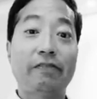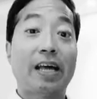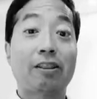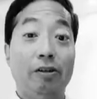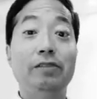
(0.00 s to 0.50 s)

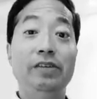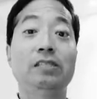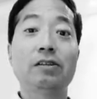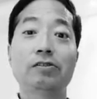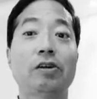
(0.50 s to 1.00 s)
fact the only
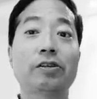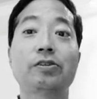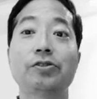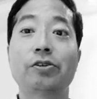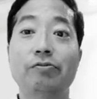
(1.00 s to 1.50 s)
reason those
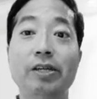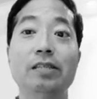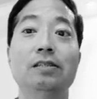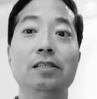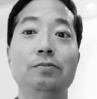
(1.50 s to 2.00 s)
articles are
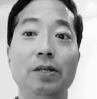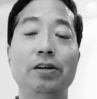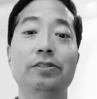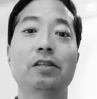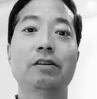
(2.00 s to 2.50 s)
written is
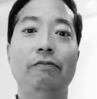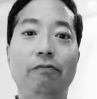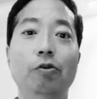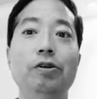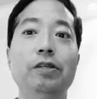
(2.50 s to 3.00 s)
because of the
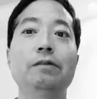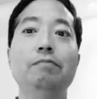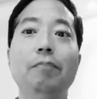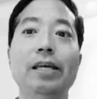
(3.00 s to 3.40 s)
forwarded